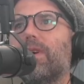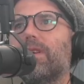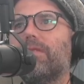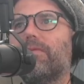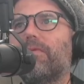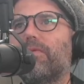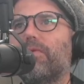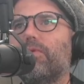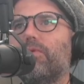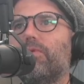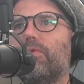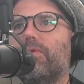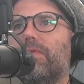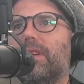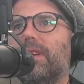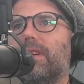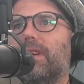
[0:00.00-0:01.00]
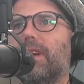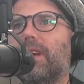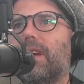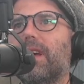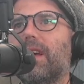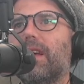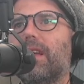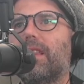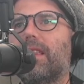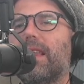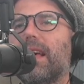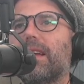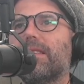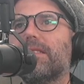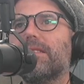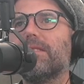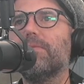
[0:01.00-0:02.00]
food
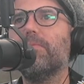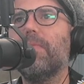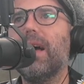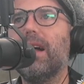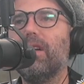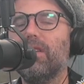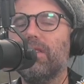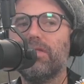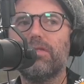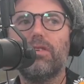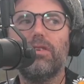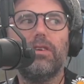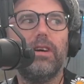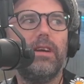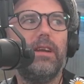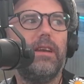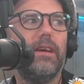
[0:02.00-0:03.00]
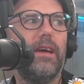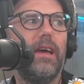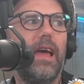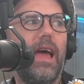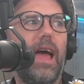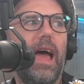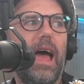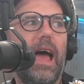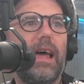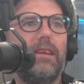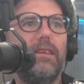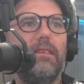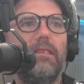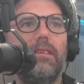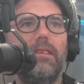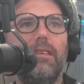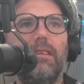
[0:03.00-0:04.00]
that smells good
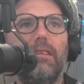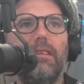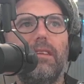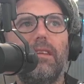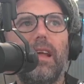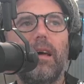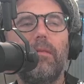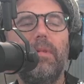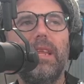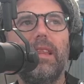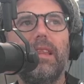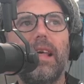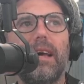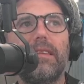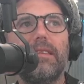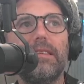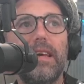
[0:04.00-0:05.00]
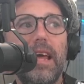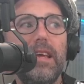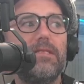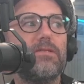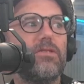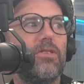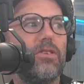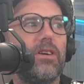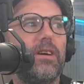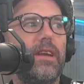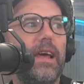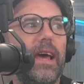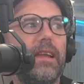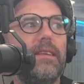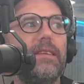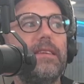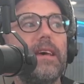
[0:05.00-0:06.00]
and that tastes good
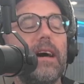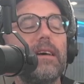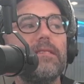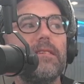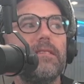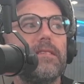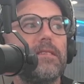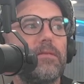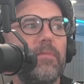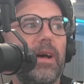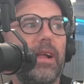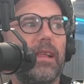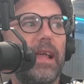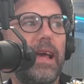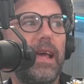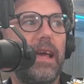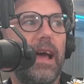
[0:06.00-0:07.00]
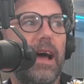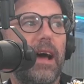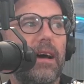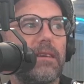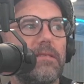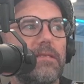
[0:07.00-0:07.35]
and doesn't smell like ass.